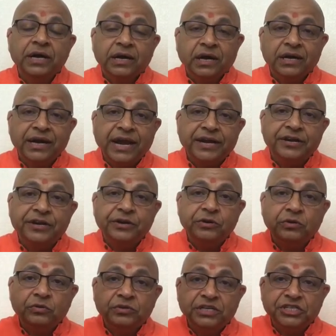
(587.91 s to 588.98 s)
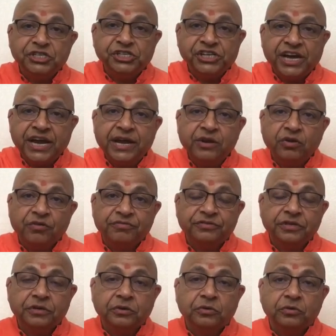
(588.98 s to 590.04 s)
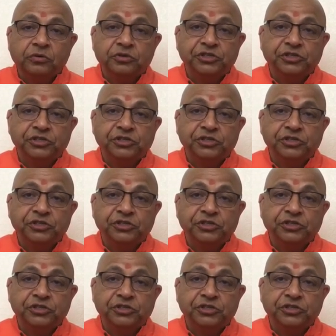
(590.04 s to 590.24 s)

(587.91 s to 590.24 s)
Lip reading: connect you to the chain of the Guru